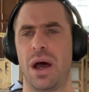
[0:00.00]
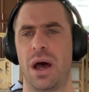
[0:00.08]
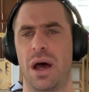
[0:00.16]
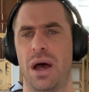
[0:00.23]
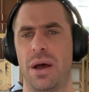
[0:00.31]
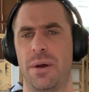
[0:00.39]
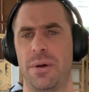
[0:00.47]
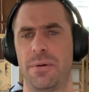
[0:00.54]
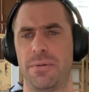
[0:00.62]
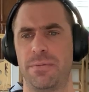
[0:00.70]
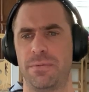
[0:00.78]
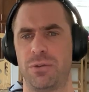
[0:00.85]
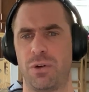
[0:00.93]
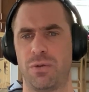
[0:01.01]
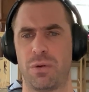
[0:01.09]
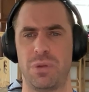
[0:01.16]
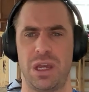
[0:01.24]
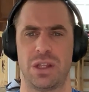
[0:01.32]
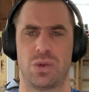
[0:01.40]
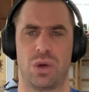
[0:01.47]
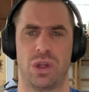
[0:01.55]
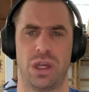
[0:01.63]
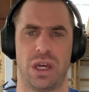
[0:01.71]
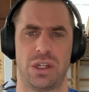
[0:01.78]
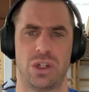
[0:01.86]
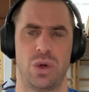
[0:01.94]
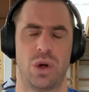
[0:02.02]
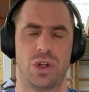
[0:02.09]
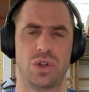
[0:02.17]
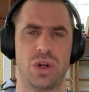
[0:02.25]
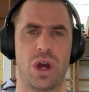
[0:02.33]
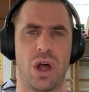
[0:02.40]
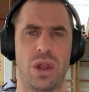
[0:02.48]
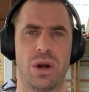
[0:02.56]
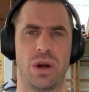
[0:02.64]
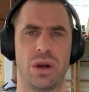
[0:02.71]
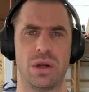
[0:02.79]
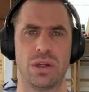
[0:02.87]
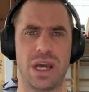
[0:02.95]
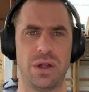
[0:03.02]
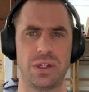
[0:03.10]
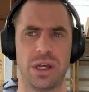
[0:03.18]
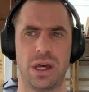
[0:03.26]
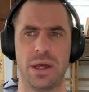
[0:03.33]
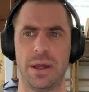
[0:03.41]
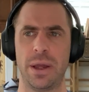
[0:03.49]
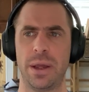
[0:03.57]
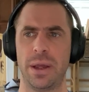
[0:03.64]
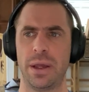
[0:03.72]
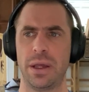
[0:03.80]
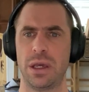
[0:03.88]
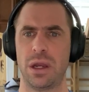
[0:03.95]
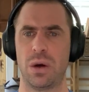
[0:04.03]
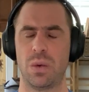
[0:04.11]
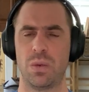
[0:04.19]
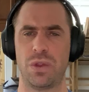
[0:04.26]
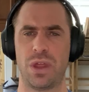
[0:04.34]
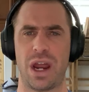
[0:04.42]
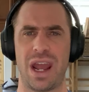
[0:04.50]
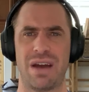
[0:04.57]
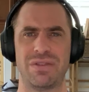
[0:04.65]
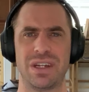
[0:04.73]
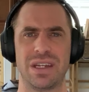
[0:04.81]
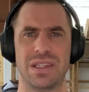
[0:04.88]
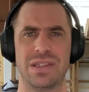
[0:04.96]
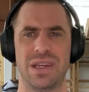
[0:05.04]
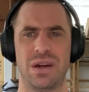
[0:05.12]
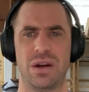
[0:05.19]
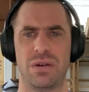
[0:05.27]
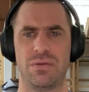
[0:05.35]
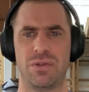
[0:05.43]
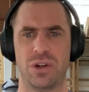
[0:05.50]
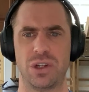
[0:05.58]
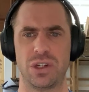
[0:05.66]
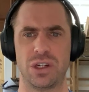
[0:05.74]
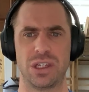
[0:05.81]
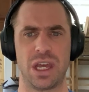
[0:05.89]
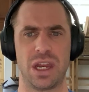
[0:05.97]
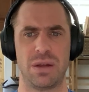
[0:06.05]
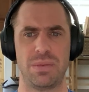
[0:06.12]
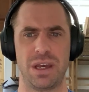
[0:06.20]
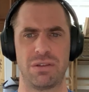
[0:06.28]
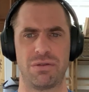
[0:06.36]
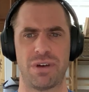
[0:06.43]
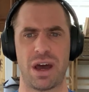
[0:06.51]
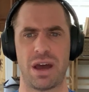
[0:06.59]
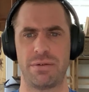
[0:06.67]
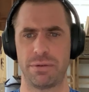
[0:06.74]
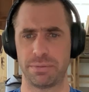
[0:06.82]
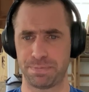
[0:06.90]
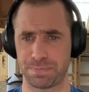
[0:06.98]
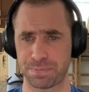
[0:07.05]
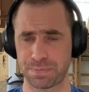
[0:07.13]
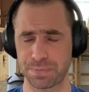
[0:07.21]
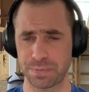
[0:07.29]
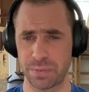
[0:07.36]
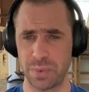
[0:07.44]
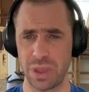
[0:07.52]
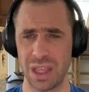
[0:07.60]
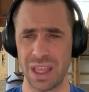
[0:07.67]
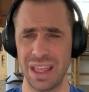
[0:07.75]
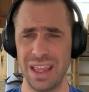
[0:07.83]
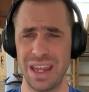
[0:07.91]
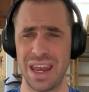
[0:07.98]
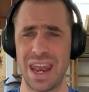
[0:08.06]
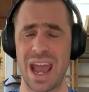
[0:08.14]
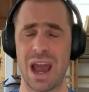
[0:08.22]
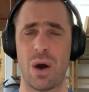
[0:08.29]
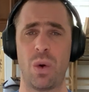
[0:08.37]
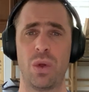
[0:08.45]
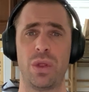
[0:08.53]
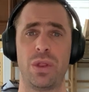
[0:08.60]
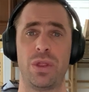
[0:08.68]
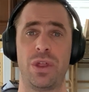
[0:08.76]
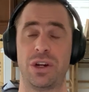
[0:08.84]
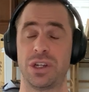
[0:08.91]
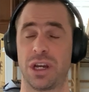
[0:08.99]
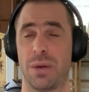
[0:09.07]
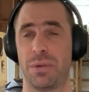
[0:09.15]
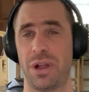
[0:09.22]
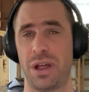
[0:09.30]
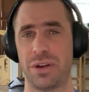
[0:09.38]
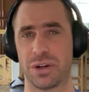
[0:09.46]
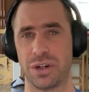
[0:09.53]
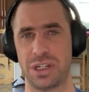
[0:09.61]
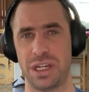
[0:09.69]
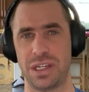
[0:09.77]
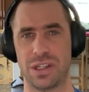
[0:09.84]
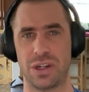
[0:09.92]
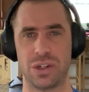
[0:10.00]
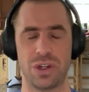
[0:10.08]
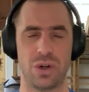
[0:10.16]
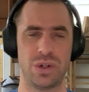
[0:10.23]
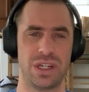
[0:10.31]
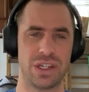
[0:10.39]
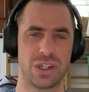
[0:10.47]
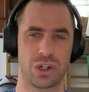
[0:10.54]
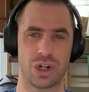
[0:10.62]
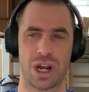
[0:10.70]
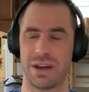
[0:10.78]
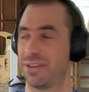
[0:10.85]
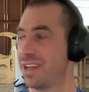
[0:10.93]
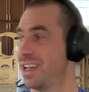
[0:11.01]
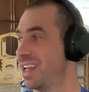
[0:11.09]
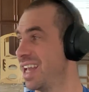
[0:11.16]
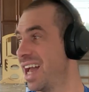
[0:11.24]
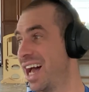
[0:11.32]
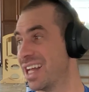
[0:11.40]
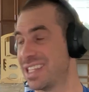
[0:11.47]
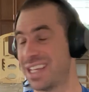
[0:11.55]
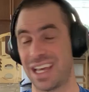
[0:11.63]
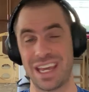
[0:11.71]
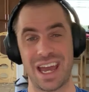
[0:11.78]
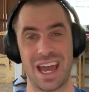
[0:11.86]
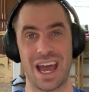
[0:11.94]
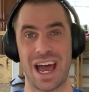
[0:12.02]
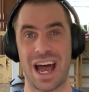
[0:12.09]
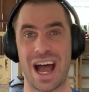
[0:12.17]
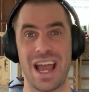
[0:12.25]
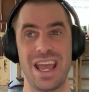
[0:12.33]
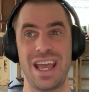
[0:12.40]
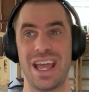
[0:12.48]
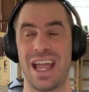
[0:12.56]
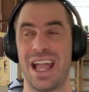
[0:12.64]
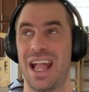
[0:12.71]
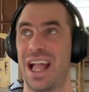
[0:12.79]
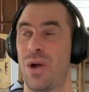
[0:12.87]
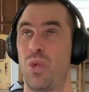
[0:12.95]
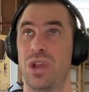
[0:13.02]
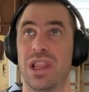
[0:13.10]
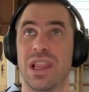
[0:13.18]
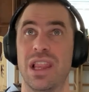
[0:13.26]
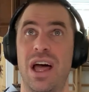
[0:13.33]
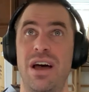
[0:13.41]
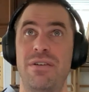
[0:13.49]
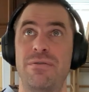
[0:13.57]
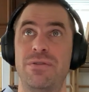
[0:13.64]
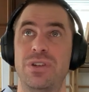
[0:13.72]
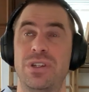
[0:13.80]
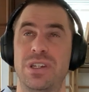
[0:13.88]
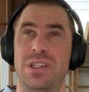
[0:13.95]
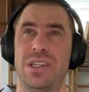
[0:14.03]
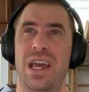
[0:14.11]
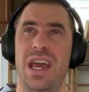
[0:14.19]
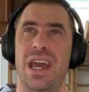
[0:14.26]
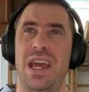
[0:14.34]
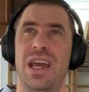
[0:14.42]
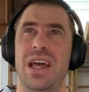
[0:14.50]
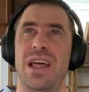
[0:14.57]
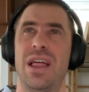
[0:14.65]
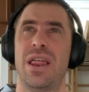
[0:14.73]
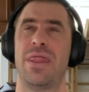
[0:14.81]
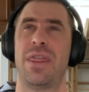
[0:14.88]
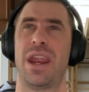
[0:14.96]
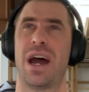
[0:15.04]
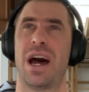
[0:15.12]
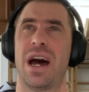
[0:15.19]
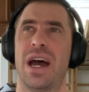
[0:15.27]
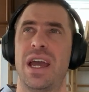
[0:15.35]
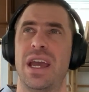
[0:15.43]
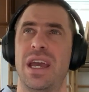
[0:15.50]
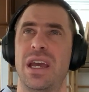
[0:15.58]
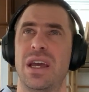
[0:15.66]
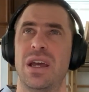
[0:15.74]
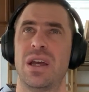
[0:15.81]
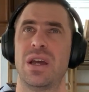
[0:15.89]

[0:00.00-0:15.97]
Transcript: uh, so for me, it's really a $200 delta, you know, that I have to consider versus just getting a PS5. Now, there's a couple other critiques. There's no disk drive. I'll tell you, I would love to say that I